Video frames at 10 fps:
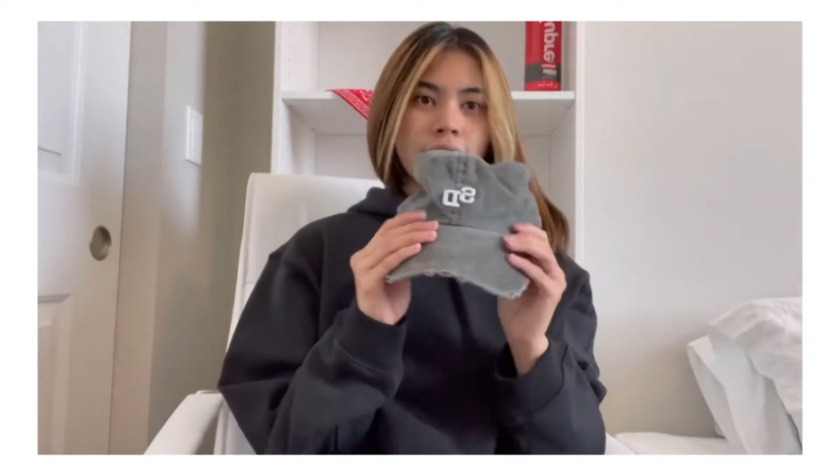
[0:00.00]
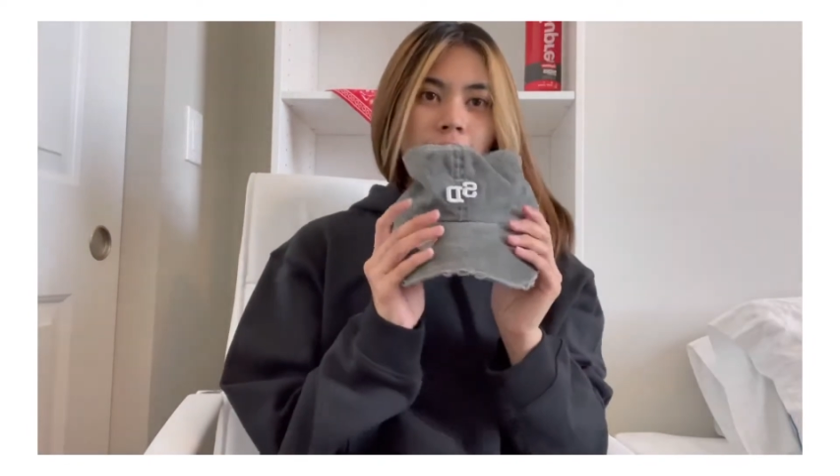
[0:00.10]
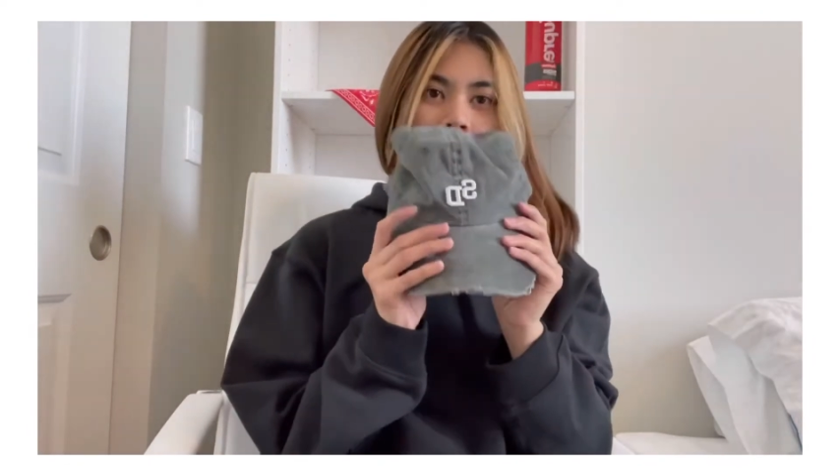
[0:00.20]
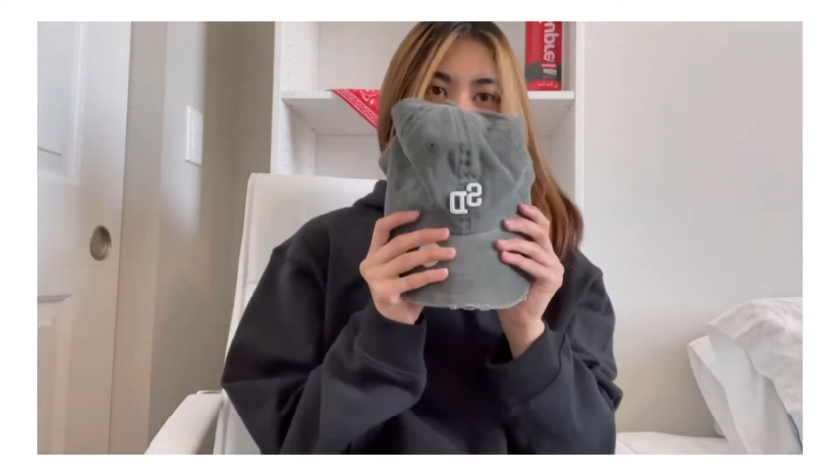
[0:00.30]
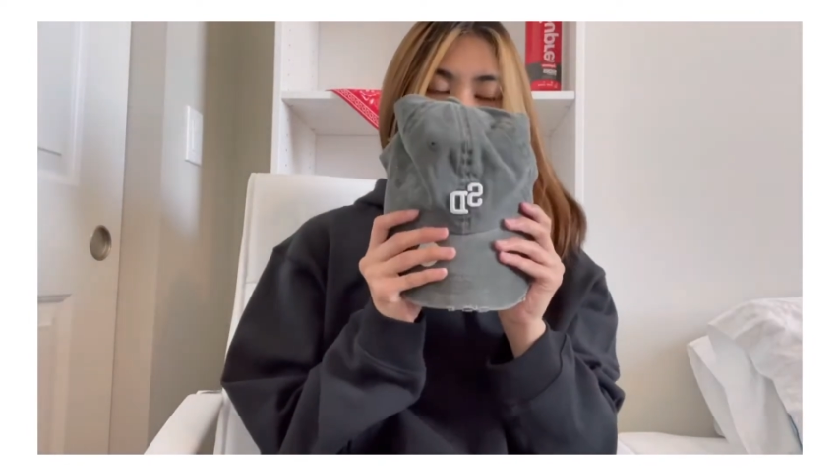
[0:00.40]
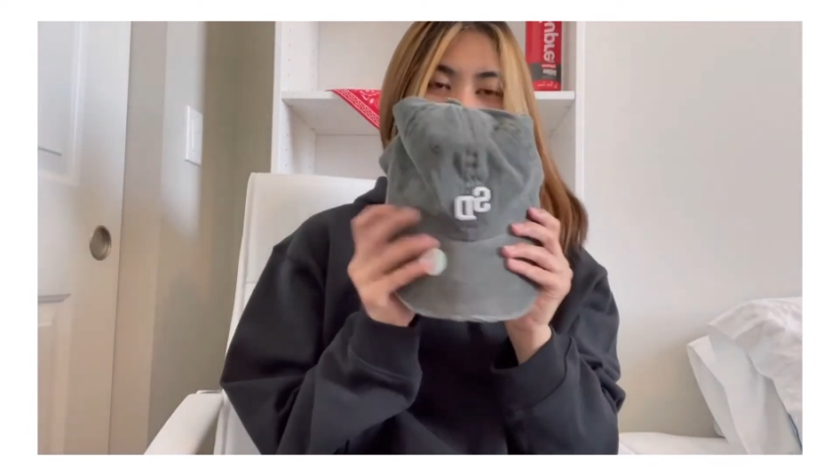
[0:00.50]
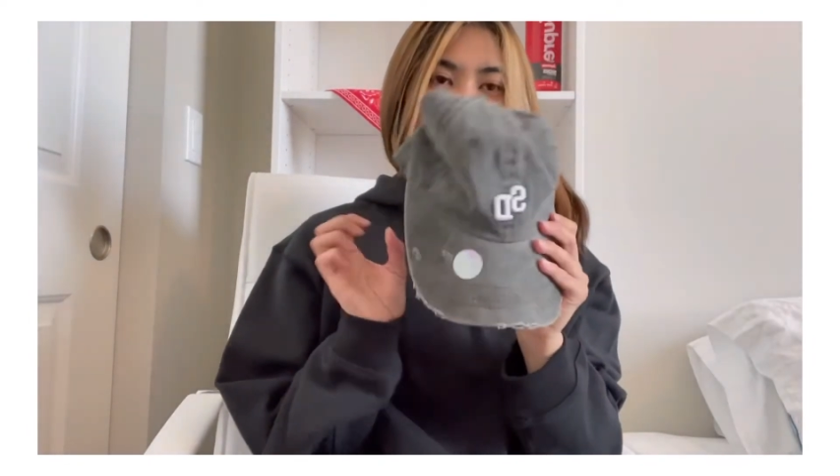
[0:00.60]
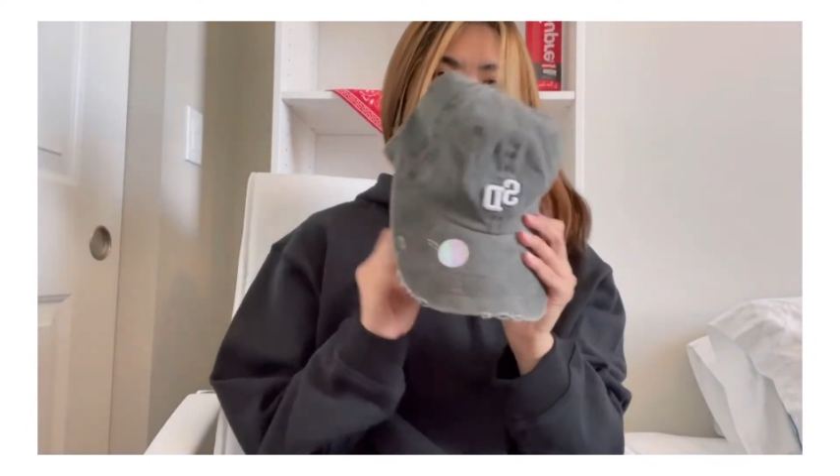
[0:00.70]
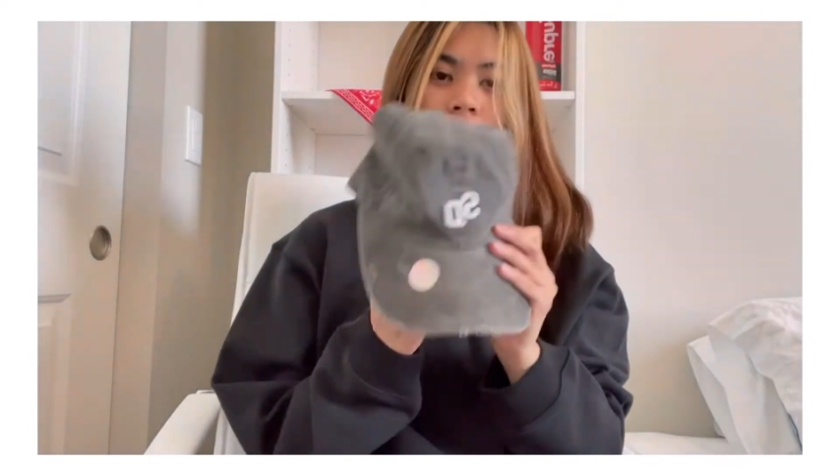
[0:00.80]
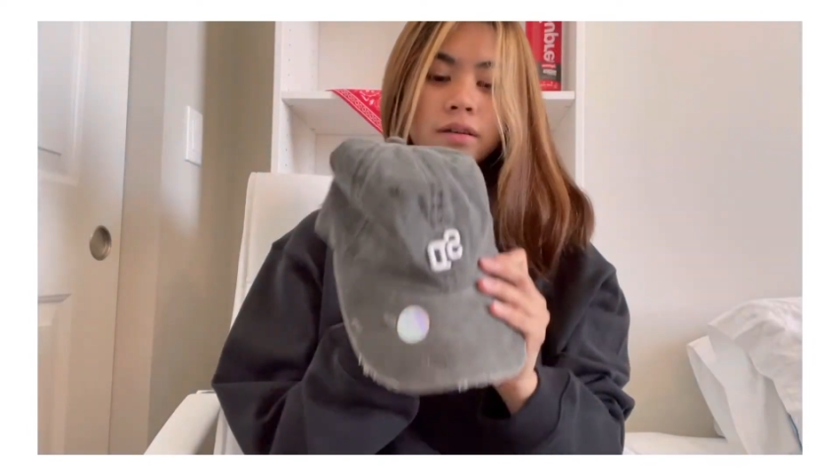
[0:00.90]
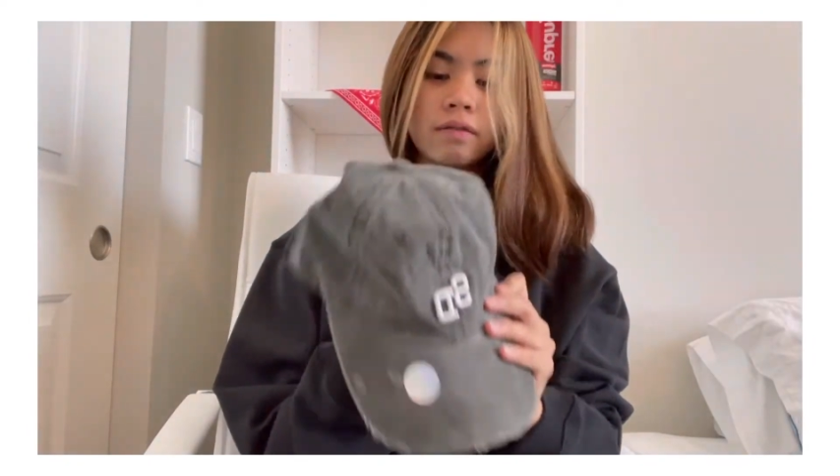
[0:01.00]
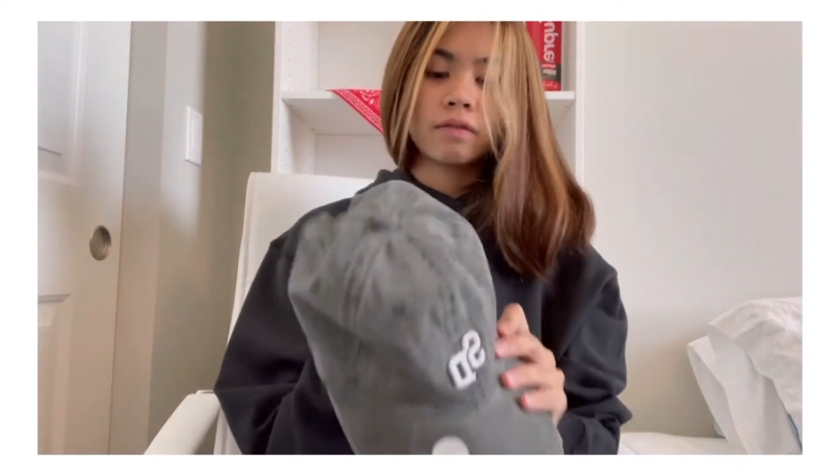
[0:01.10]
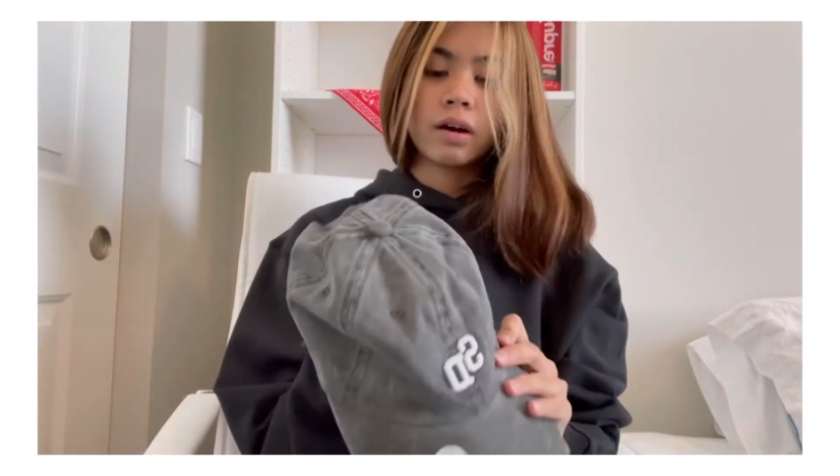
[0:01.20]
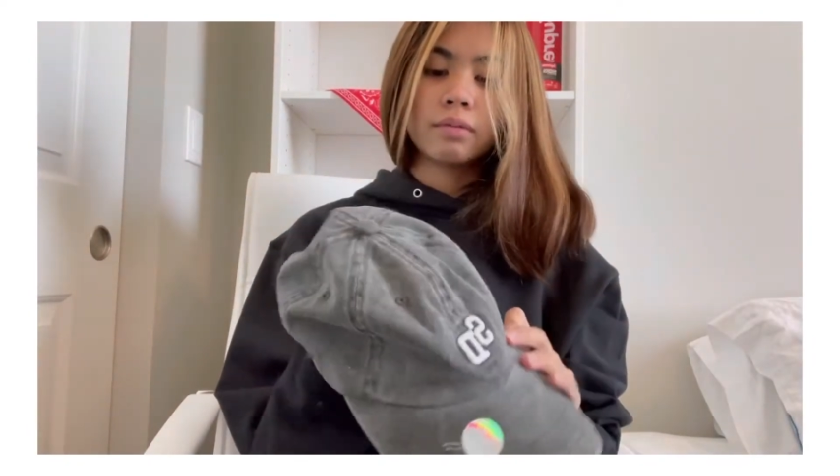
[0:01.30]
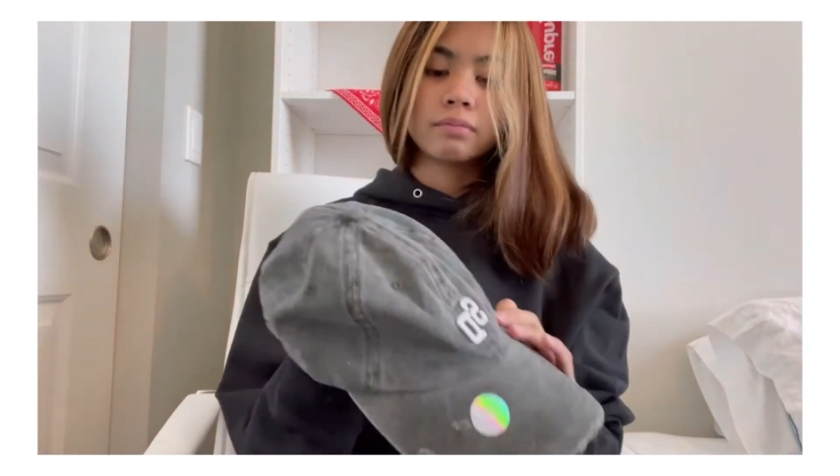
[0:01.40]
hat
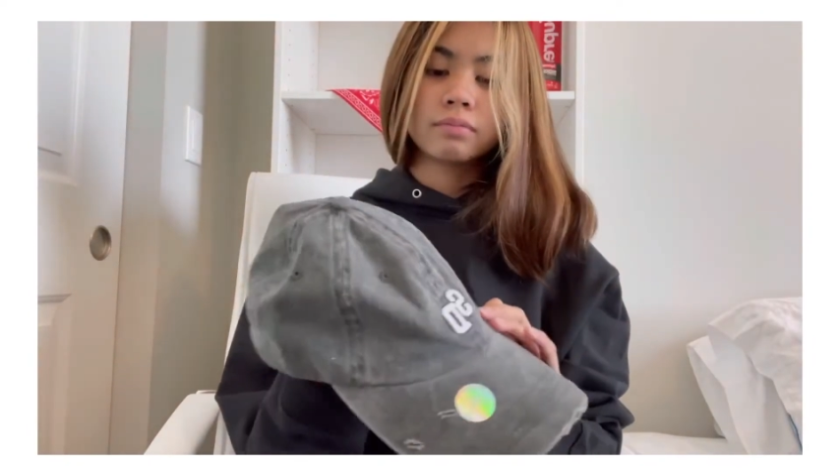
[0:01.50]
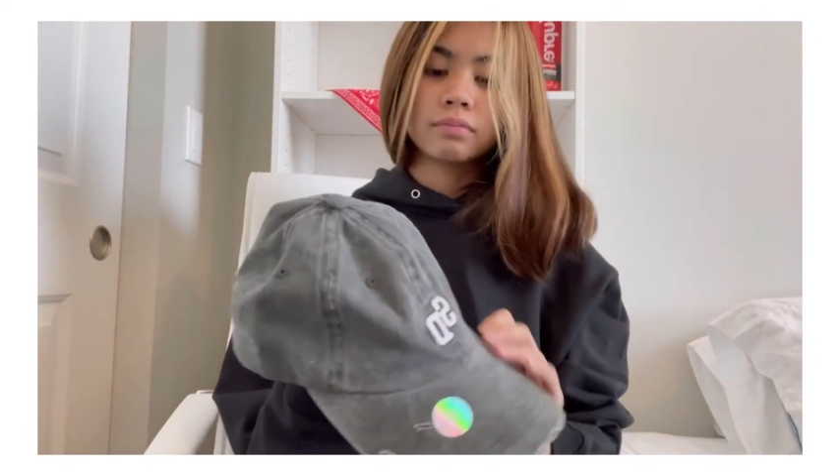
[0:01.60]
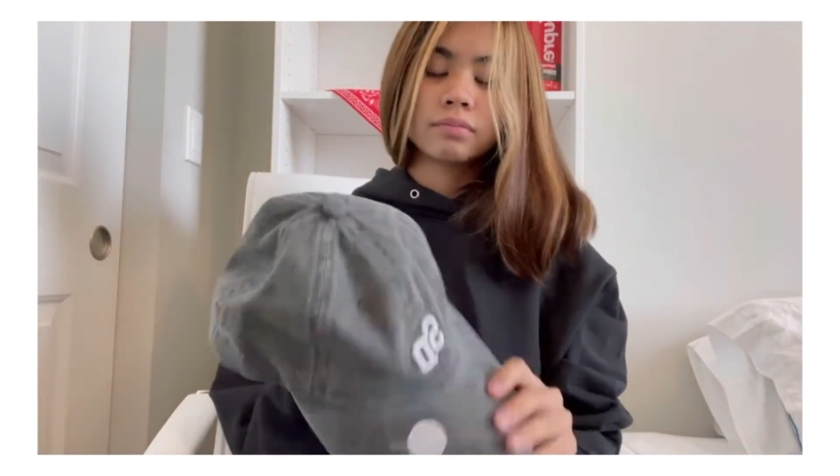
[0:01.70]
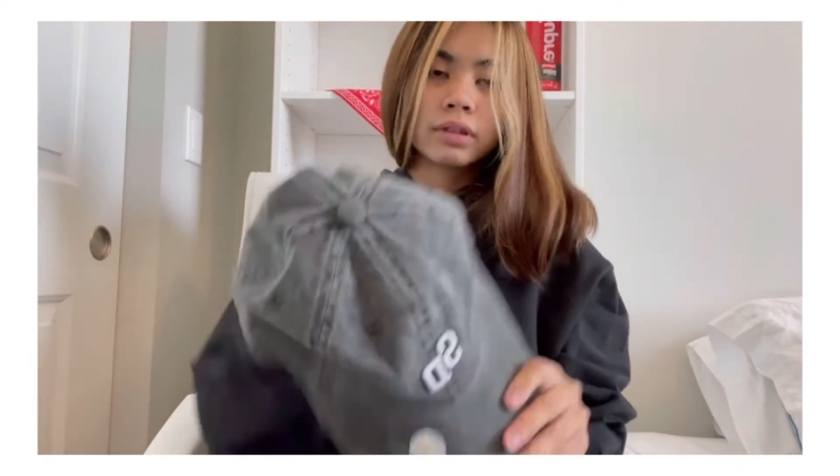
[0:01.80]
from